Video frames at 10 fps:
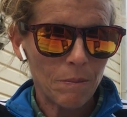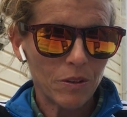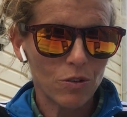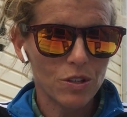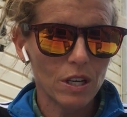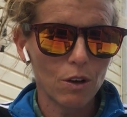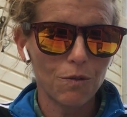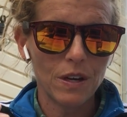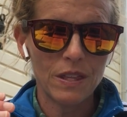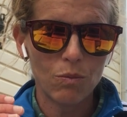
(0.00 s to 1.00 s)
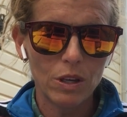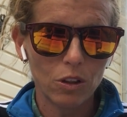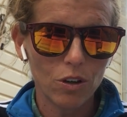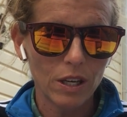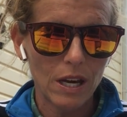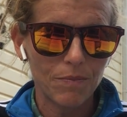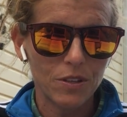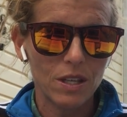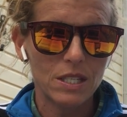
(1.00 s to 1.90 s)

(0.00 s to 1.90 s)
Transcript: yourself, and then we look to the